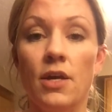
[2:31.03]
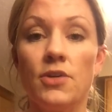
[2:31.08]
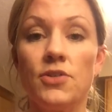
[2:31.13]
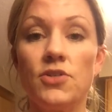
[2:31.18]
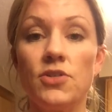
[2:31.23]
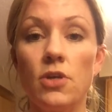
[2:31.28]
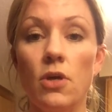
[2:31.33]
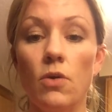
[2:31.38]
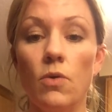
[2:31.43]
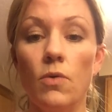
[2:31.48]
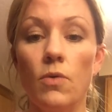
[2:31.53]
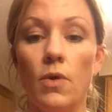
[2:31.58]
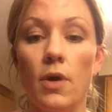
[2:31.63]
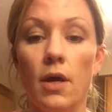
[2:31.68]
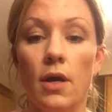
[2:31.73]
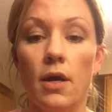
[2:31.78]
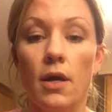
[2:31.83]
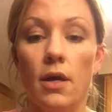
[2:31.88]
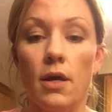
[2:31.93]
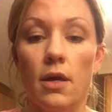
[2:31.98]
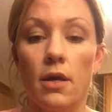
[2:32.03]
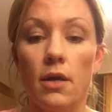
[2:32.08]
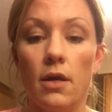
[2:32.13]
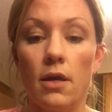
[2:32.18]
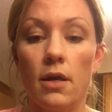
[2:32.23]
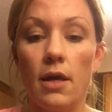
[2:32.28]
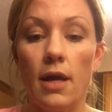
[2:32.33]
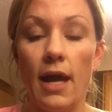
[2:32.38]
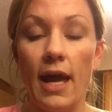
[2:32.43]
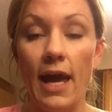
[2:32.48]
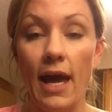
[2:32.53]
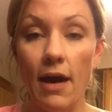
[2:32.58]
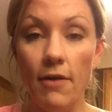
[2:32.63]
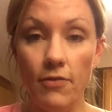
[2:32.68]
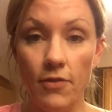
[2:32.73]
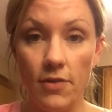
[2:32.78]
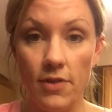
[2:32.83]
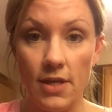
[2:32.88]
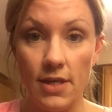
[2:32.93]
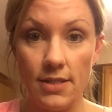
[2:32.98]
So
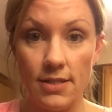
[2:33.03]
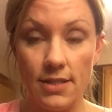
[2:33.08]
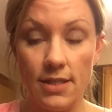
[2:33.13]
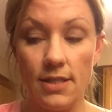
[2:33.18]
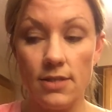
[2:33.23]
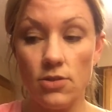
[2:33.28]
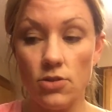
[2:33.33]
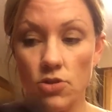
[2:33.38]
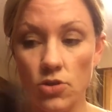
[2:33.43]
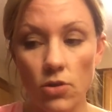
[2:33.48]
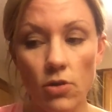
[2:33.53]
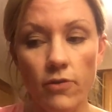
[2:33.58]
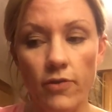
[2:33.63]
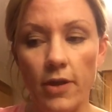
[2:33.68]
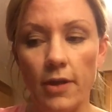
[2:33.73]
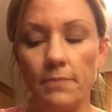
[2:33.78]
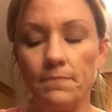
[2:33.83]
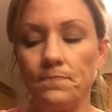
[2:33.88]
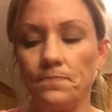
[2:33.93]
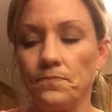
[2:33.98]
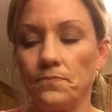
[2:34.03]
half of this is a serving.